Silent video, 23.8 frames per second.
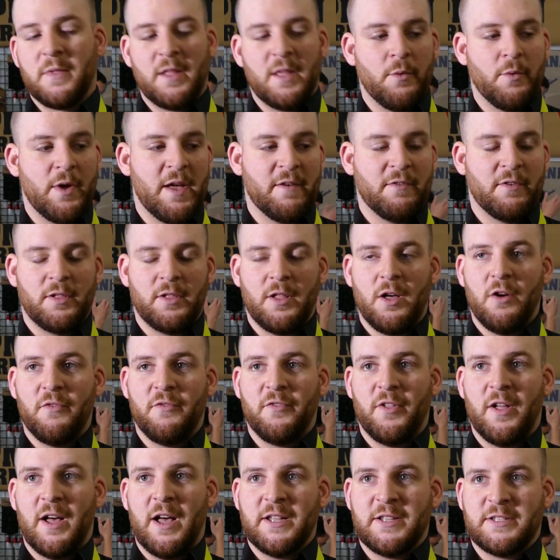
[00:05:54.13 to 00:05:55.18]
we have a low
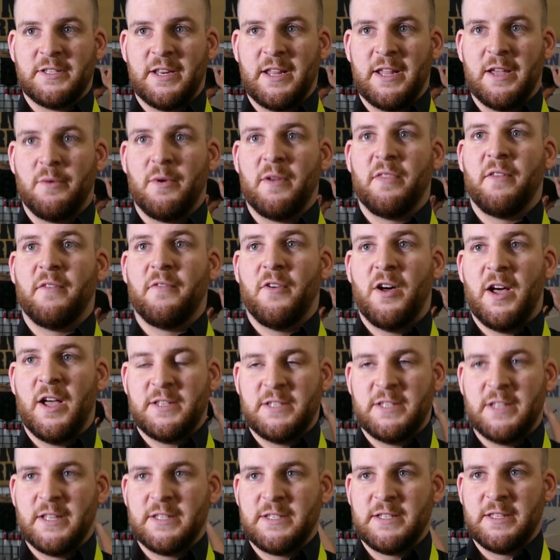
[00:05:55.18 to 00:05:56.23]
velocity, and we have the
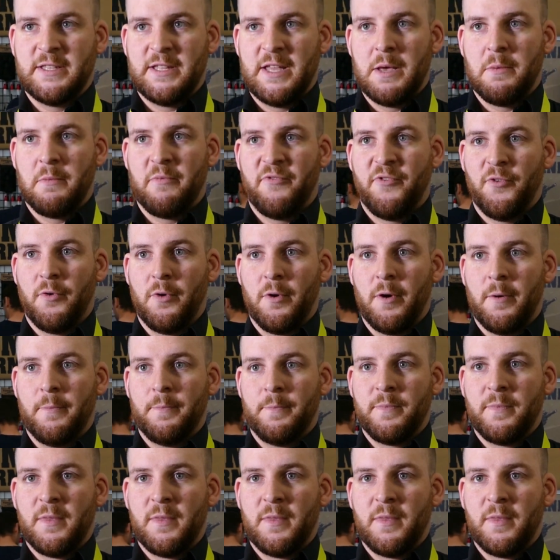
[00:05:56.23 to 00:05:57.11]
velocity that's in the M4.